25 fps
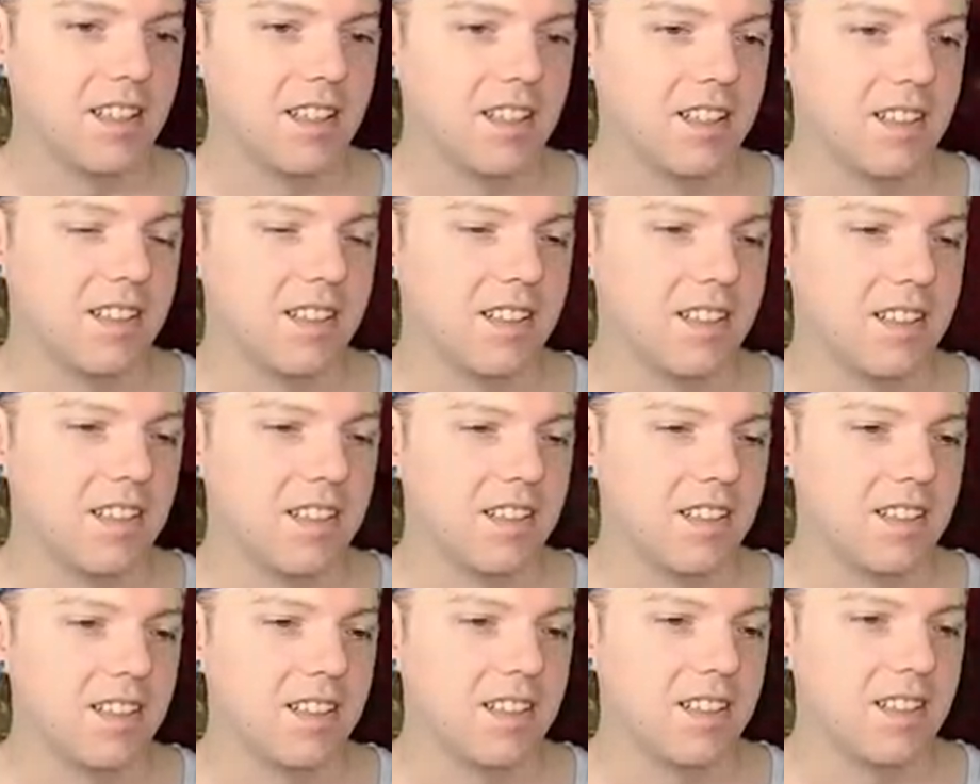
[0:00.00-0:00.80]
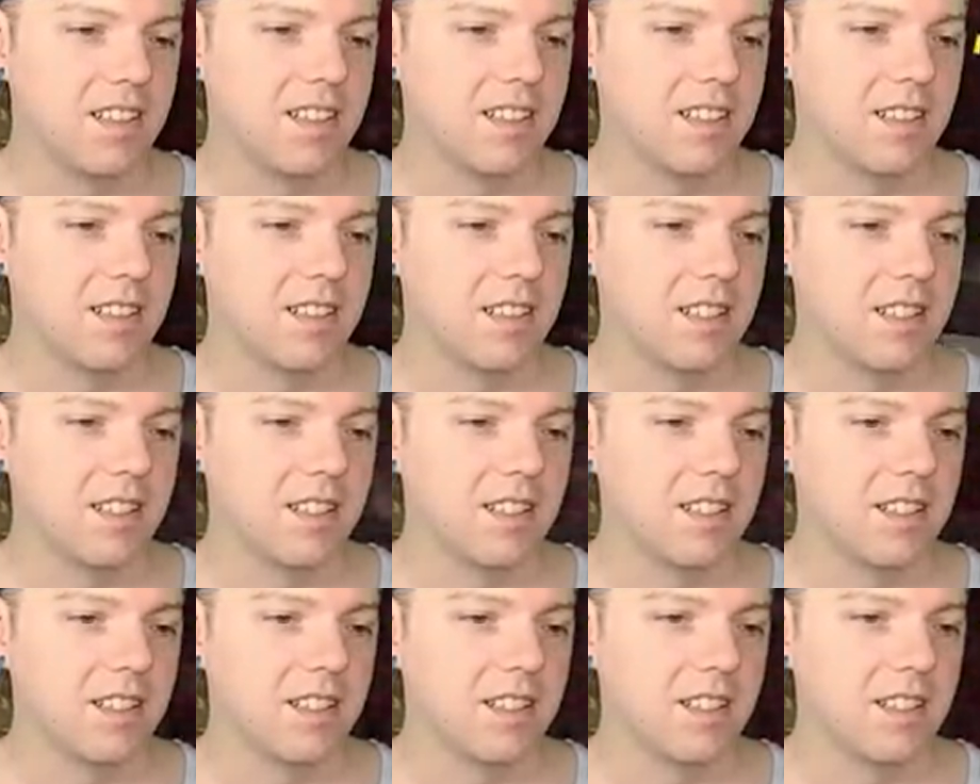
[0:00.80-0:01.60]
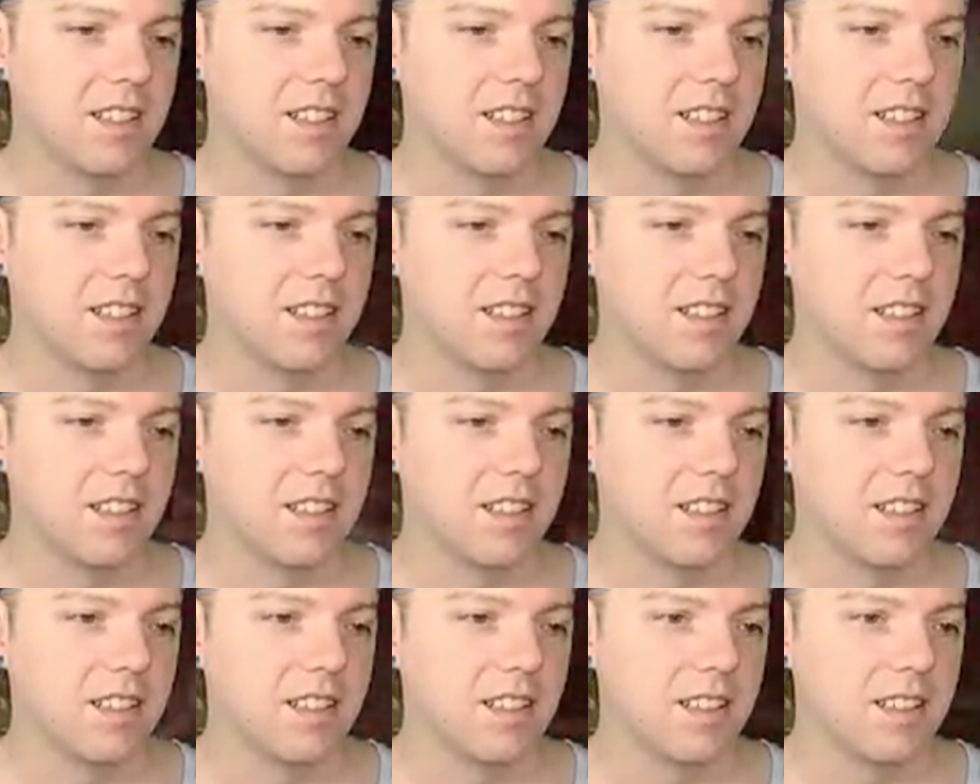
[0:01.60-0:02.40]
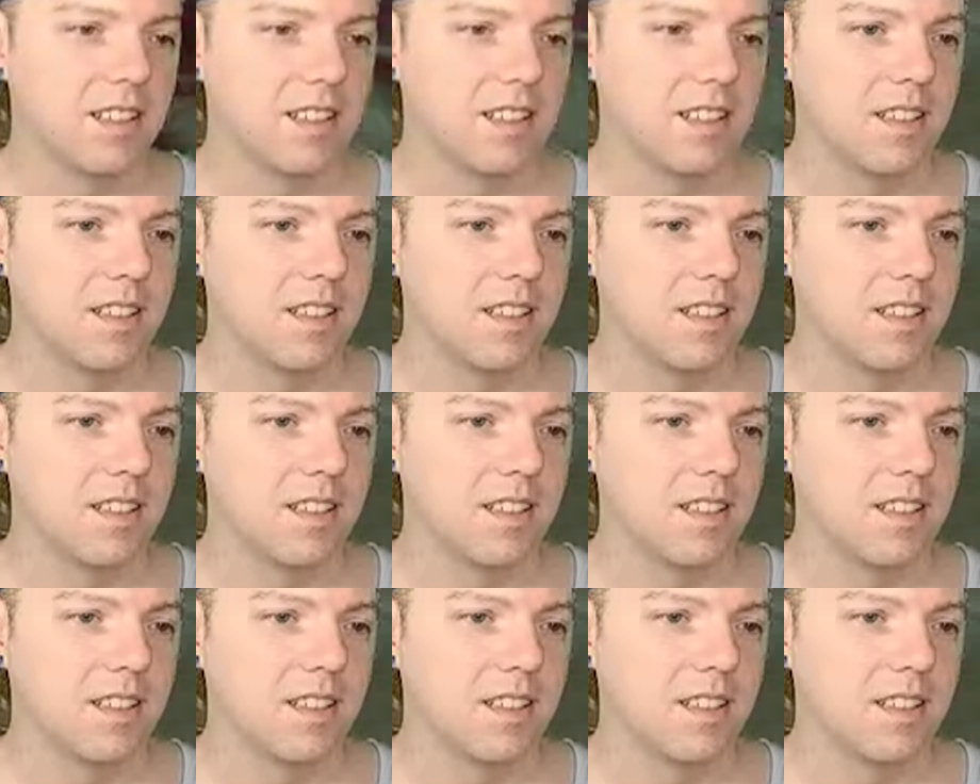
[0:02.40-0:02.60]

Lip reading: (silent)